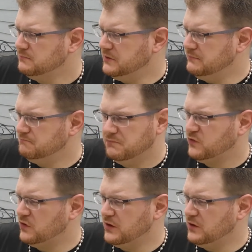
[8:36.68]
but it's
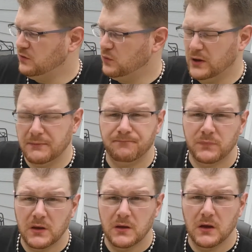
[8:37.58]
already going away.
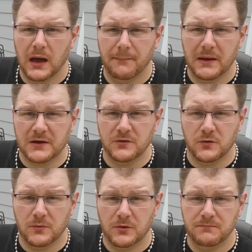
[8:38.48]
I'm back to
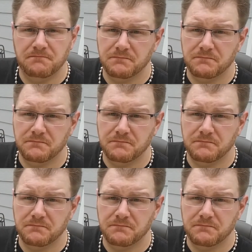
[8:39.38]
normal.